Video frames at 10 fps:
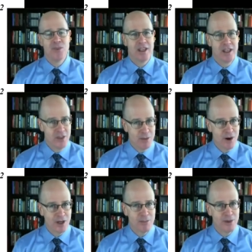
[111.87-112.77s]
in the
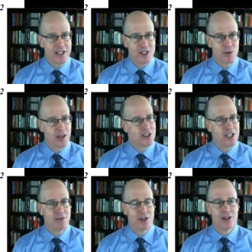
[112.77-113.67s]
marketplace
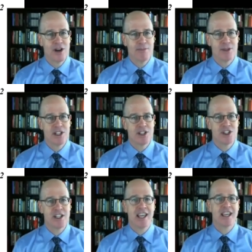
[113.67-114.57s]
relative to the
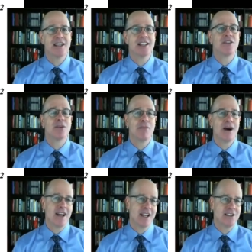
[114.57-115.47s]
competition and in the
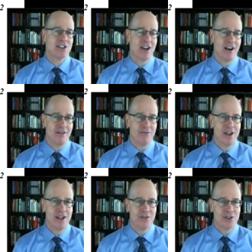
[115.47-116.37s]
minds of
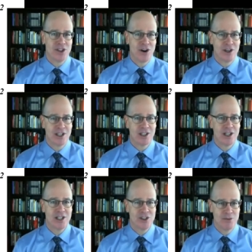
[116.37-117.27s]
the target
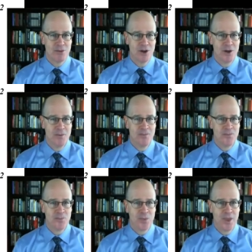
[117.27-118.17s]
customer.
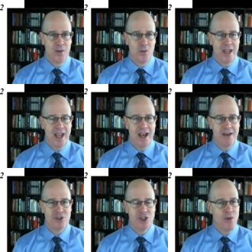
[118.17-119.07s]
We
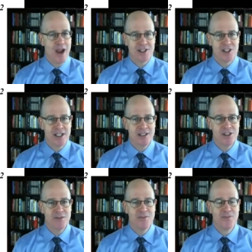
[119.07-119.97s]
have two
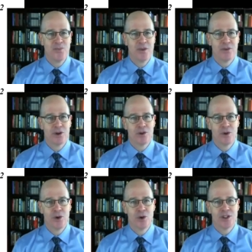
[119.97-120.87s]
axes, vertical
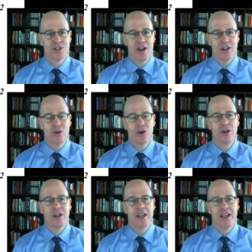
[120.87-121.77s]
and horizontal,
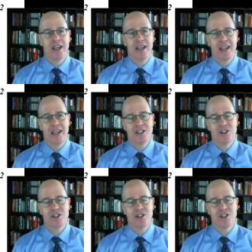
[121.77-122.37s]
and it's the